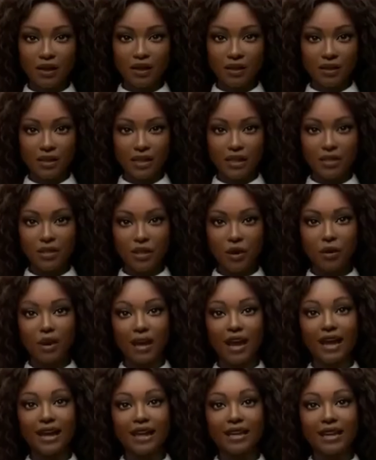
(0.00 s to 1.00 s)
Let's go
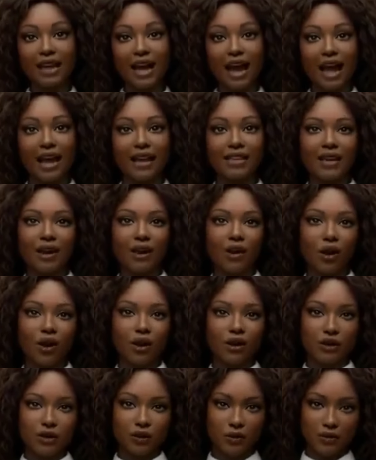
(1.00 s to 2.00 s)
ahead and add that
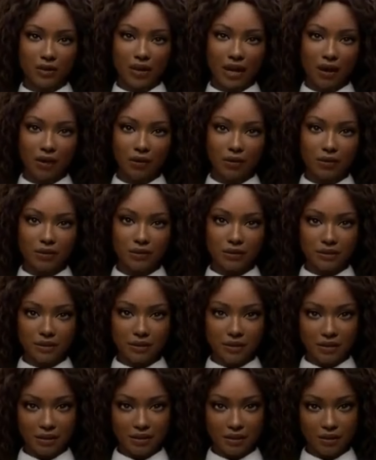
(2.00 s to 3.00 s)
audio now.
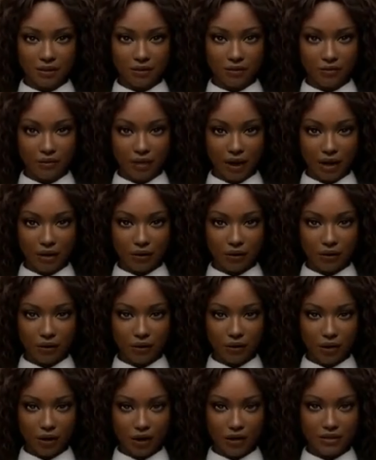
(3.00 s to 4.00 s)
Final
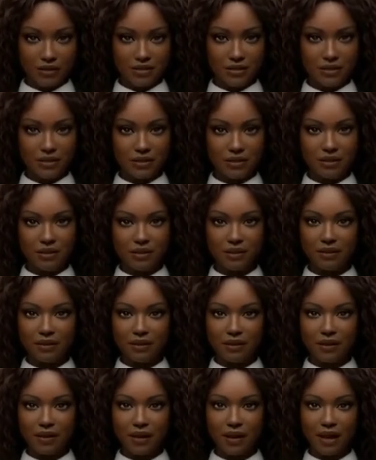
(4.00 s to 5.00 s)
thoughts.
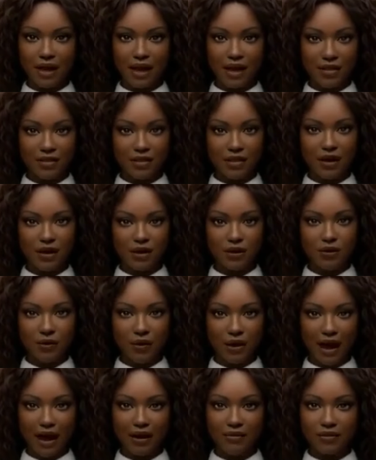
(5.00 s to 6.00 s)
And there you
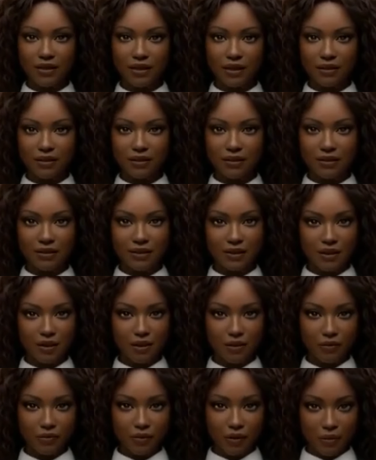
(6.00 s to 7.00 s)
have it.
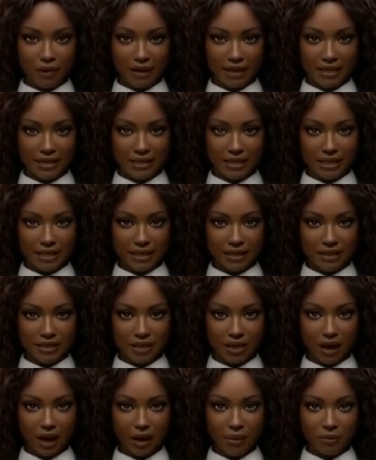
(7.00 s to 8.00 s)
From idea
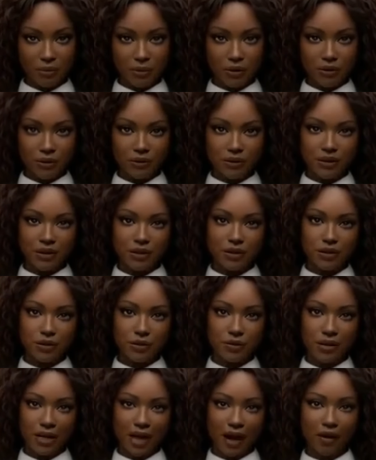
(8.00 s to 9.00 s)
to upload,
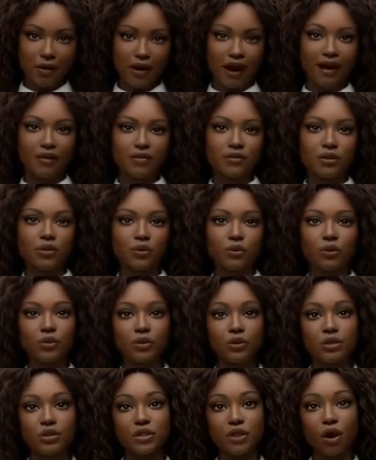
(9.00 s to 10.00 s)
you now have the
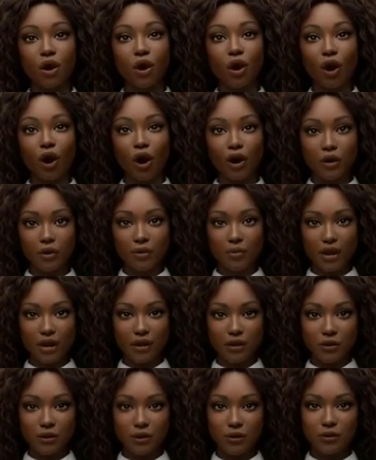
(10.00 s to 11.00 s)
tools to
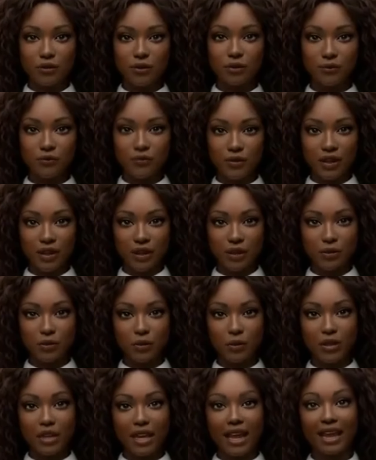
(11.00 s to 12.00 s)
automate your YouTube videos
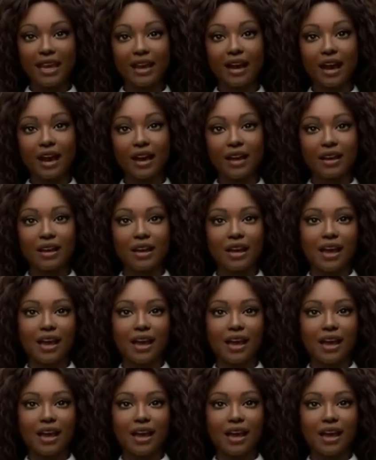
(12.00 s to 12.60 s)
with AI